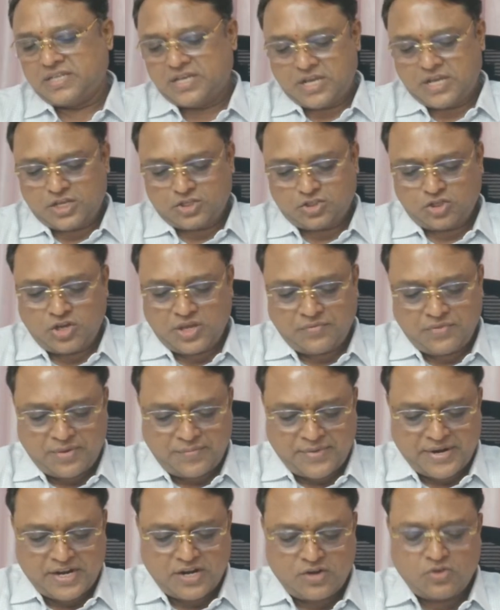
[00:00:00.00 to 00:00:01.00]
So
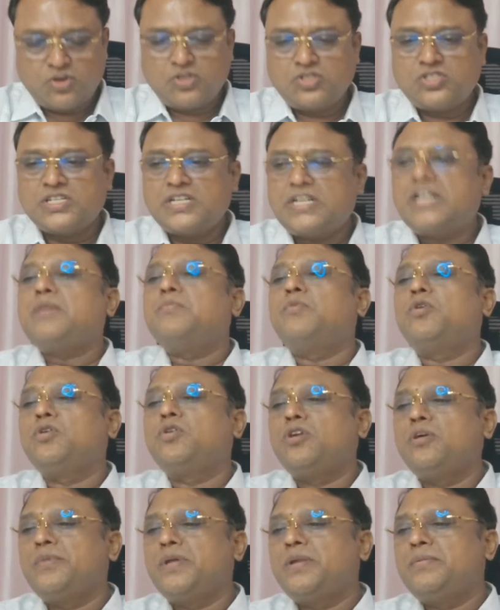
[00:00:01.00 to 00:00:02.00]
everybody knows that
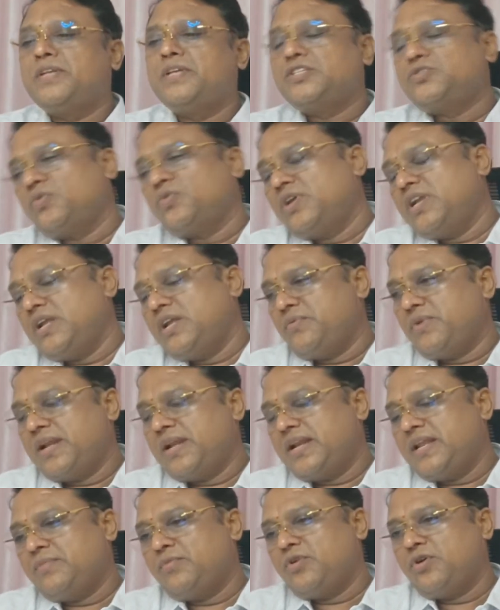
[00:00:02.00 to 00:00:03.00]
hemoglobin means only one
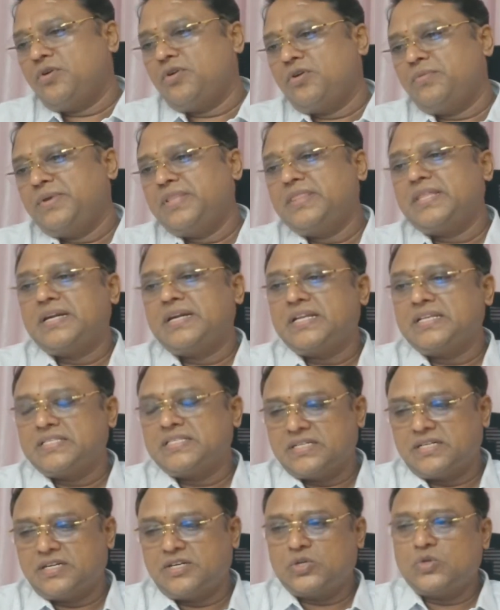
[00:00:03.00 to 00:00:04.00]
hemoglobin, that is
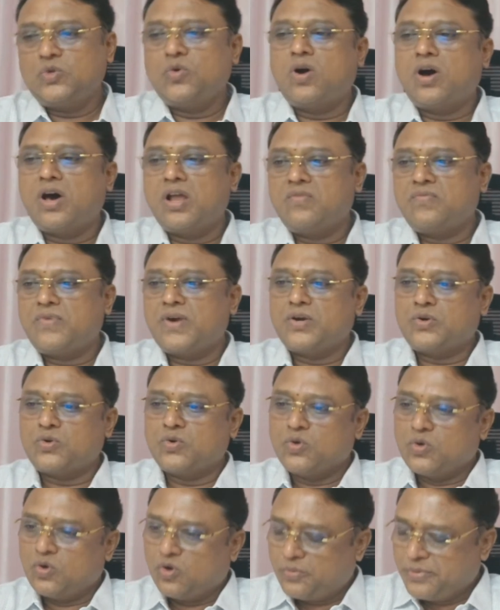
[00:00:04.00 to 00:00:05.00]
the 2 alpha,
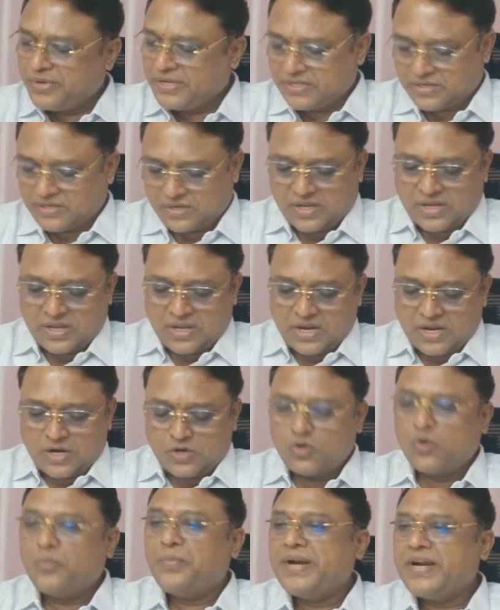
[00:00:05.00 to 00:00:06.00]
2
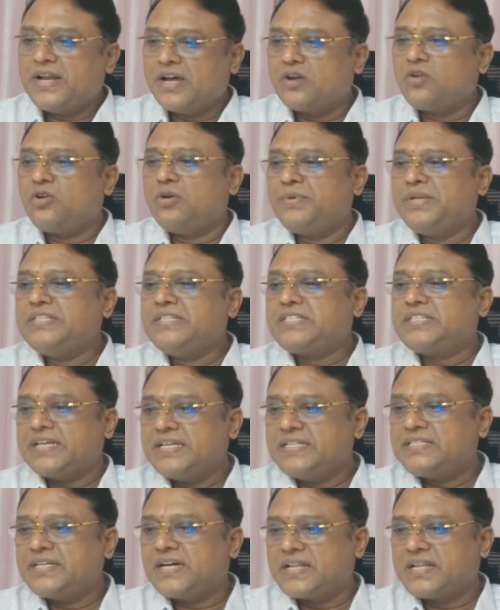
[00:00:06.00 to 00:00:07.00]
beta globin
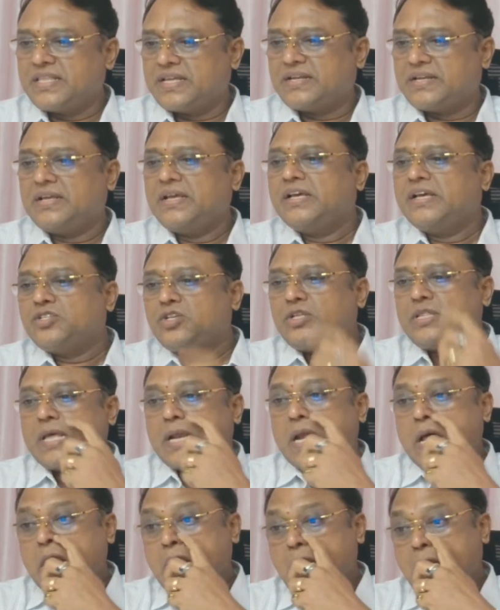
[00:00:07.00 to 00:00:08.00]
chains are there. So there
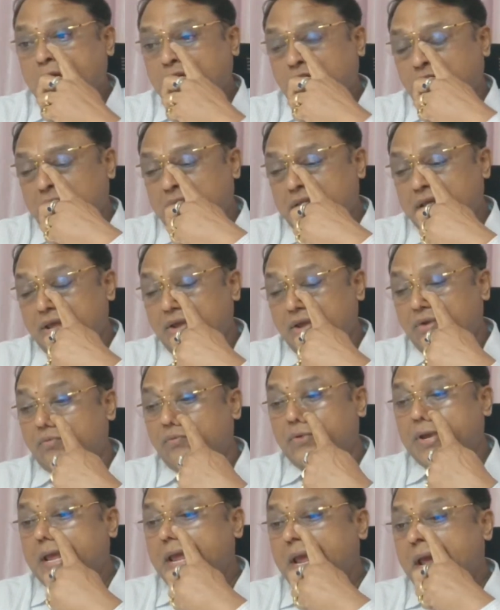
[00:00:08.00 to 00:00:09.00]
are actually,
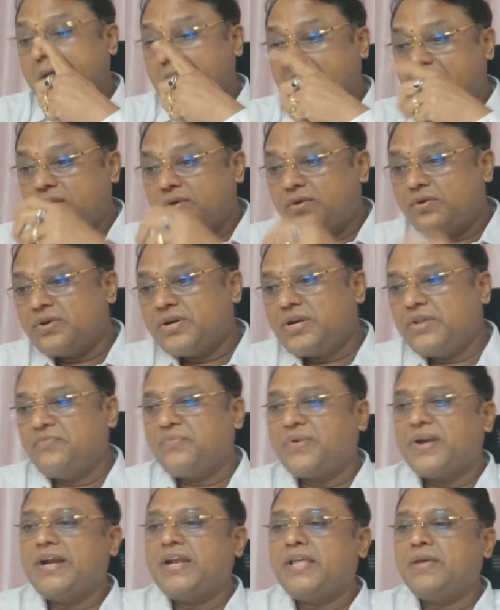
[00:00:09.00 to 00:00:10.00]
we have
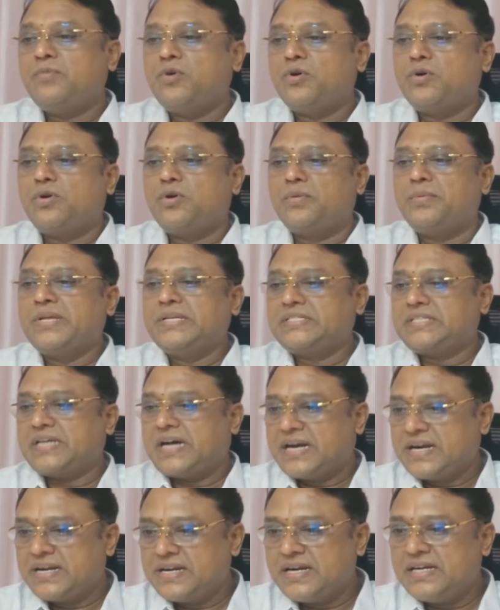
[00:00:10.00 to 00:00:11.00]
different hemoglobins,
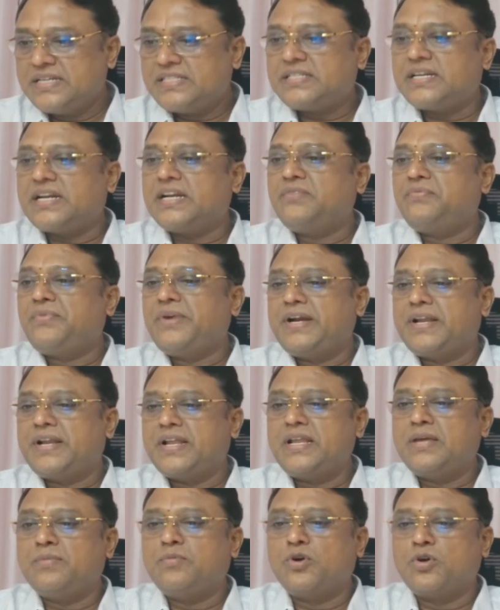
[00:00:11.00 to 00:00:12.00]
adults and fetal
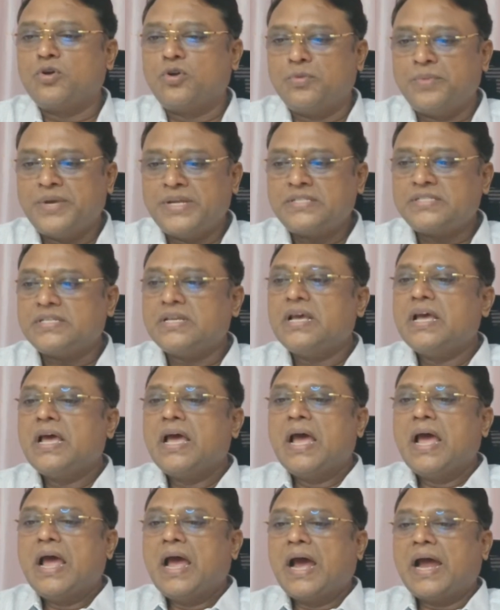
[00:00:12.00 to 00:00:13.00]
hemoglobins.
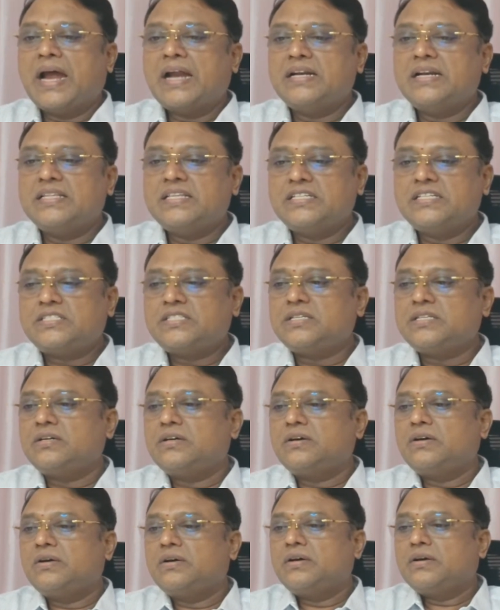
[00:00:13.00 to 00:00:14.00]
And this, so
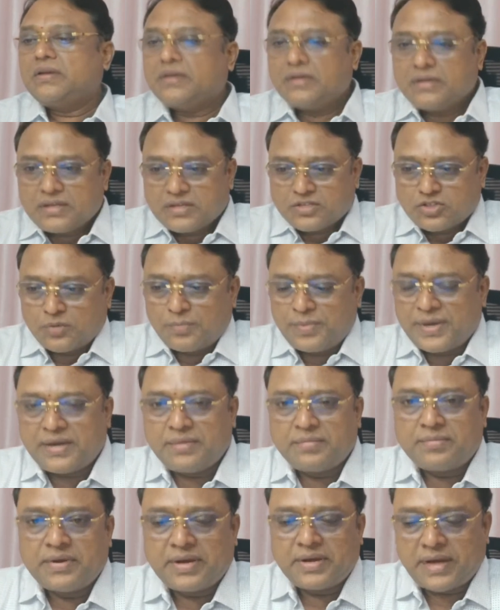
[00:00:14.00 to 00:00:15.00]

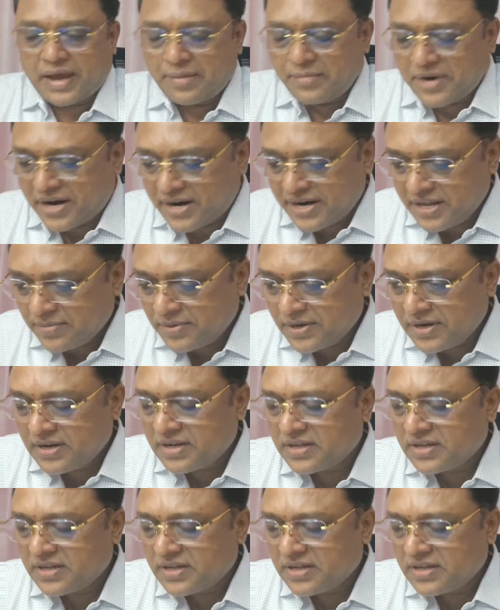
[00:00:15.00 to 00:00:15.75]
am I audible?